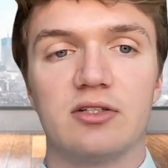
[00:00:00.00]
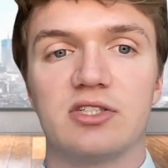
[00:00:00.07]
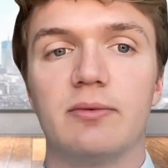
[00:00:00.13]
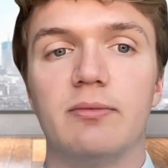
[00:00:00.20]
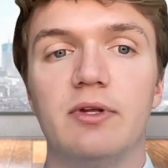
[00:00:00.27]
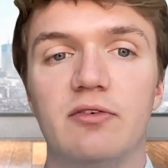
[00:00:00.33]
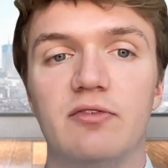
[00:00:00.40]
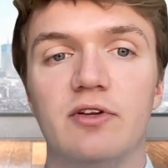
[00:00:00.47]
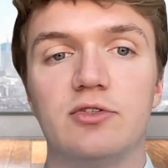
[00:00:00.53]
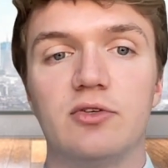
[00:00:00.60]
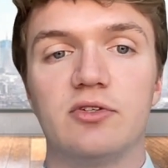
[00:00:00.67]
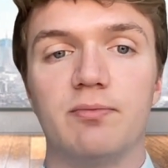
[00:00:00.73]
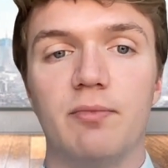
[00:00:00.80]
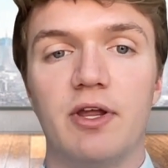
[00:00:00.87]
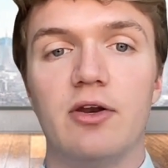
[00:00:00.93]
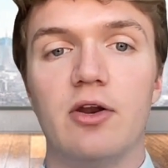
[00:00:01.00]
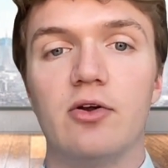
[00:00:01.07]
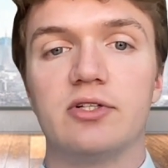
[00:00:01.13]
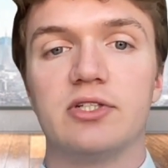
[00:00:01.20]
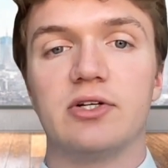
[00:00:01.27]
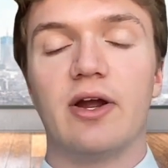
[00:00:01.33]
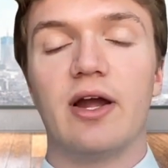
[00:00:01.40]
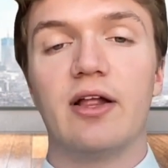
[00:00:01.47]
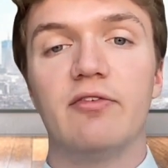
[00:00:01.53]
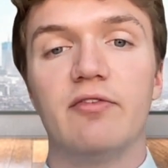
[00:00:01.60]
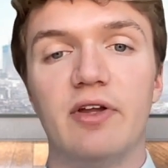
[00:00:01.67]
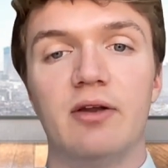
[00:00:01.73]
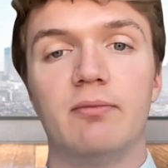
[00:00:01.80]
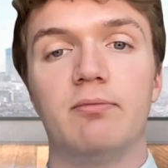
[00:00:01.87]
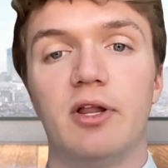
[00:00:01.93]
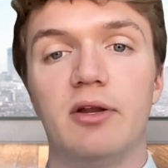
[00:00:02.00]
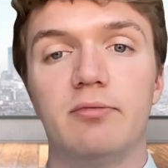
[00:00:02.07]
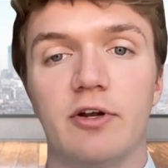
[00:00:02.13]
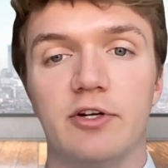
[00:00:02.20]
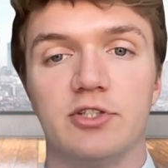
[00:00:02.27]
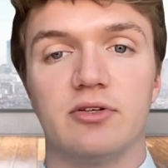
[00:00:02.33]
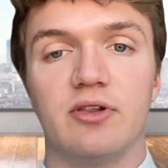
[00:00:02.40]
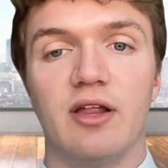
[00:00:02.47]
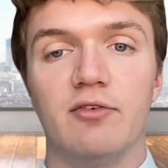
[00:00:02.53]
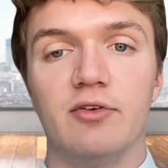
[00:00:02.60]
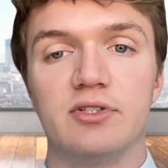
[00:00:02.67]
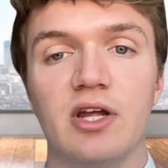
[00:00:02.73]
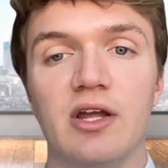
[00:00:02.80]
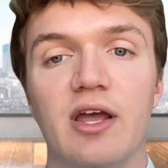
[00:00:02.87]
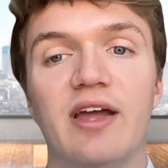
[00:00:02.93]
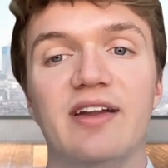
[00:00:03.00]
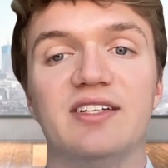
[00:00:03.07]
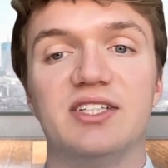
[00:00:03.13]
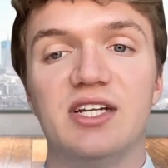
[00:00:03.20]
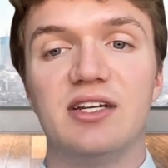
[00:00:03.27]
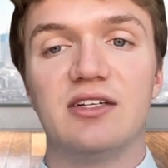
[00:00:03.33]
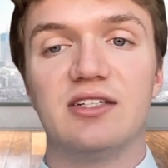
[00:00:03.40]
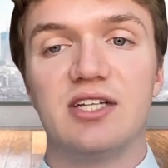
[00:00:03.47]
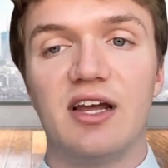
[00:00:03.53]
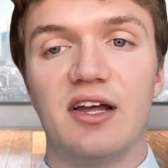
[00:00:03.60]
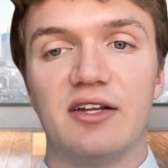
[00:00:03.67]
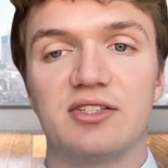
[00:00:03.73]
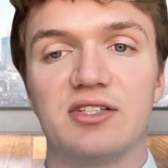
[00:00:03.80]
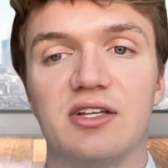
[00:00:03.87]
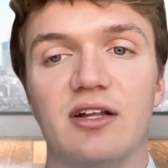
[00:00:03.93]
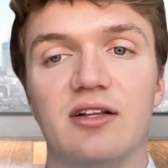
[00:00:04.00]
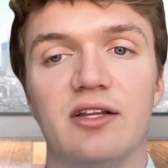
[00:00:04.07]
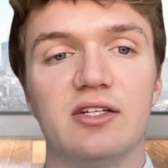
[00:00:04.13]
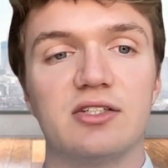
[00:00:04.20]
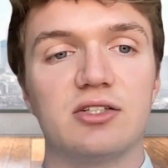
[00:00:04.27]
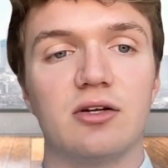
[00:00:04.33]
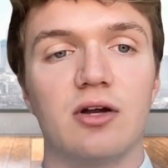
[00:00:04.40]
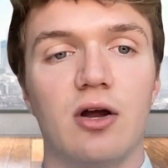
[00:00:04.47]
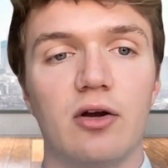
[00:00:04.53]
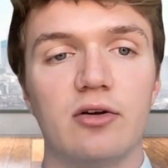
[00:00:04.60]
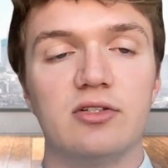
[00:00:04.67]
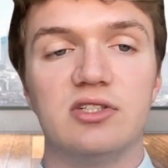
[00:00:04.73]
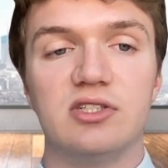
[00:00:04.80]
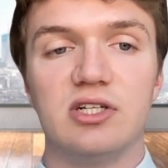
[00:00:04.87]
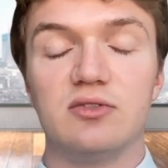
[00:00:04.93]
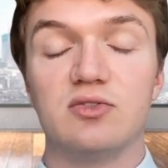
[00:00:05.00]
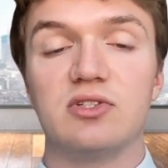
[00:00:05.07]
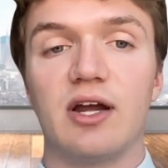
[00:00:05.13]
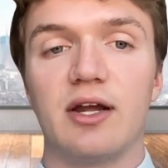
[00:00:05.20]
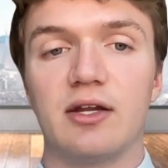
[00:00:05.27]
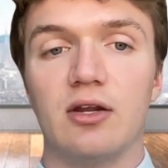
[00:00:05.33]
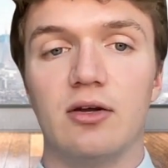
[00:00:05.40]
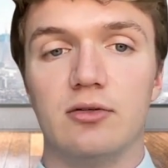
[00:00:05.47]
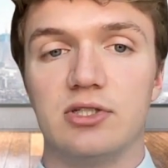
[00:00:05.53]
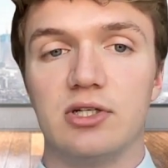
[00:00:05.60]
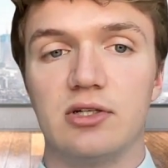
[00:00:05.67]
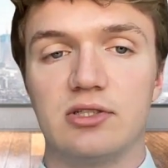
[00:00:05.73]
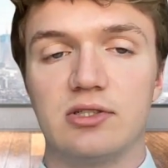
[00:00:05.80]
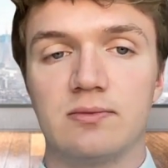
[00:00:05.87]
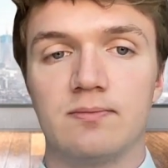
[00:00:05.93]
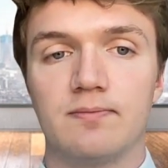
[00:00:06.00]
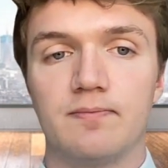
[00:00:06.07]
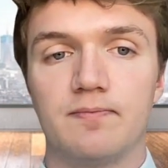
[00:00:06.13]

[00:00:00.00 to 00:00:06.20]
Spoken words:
some individuals may notice their elevated blood pressure levels and seek a test that leads to a heart disease diagnosis.